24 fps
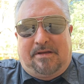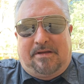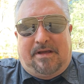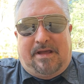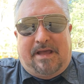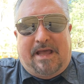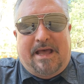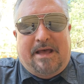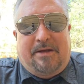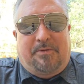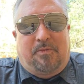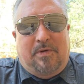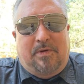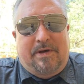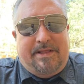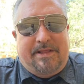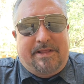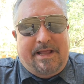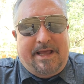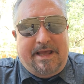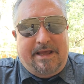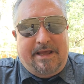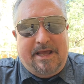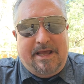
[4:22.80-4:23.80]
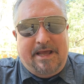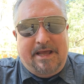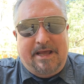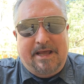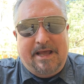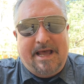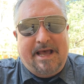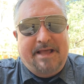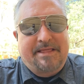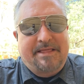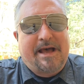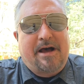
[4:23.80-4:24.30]
And when they
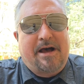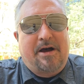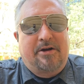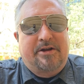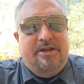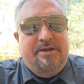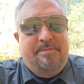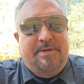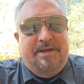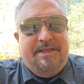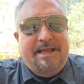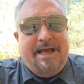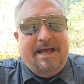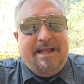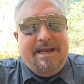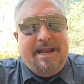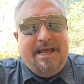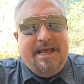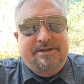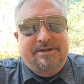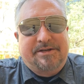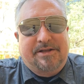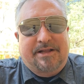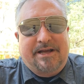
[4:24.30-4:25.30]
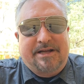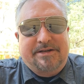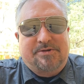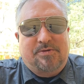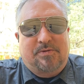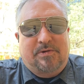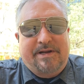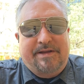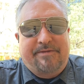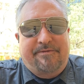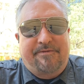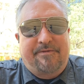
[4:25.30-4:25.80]
had that argument that day, July
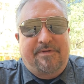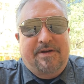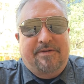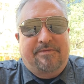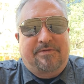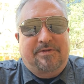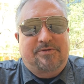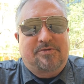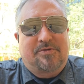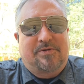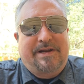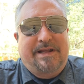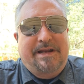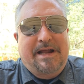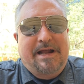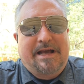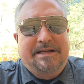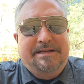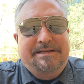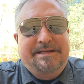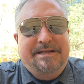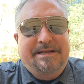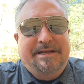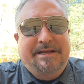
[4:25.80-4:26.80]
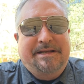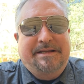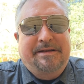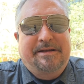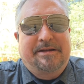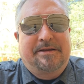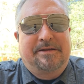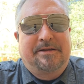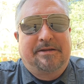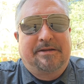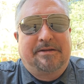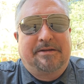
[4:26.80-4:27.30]
25th,
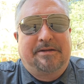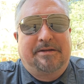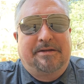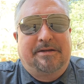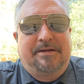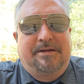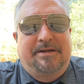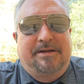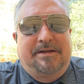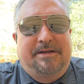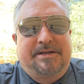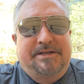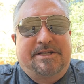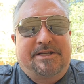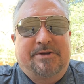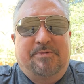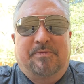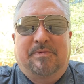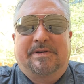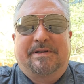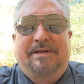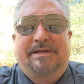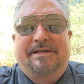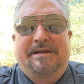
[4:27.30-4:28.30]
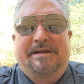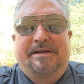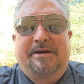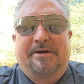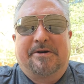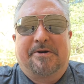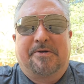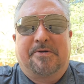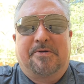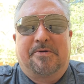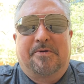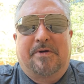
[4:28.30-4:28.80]
2019, she wanted to
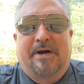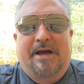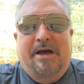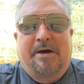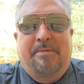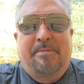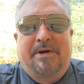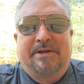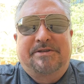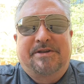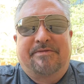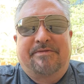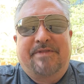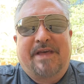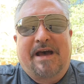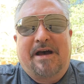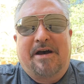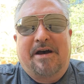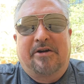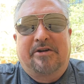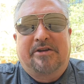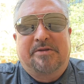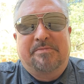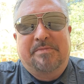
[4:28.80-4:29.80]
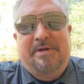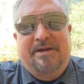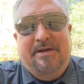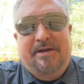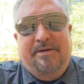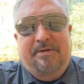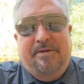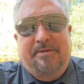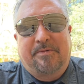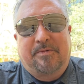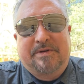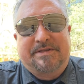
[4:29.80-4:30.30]
know how much of that argument
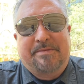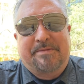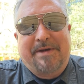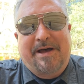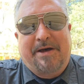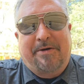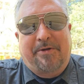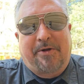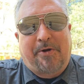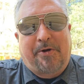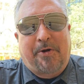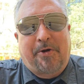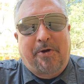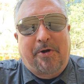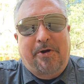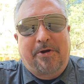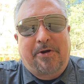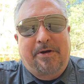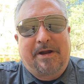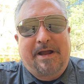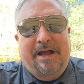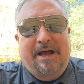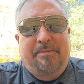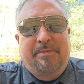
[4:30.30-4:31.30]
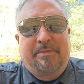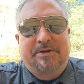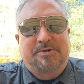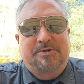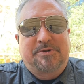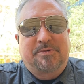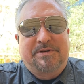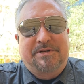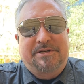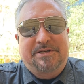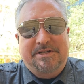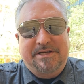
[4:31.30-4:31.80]
was about her. How much
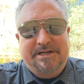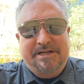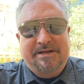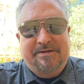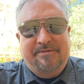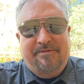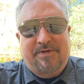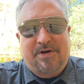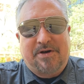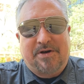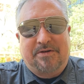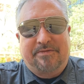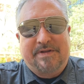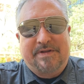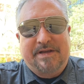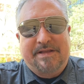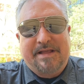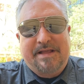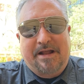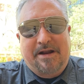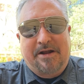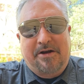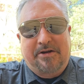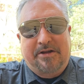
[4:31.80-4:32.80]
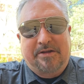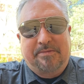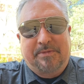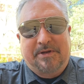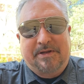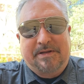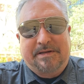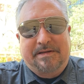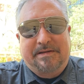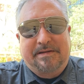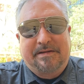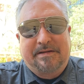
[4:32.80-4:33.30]
was she involved in that
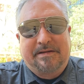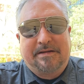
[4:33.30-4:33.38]
argument?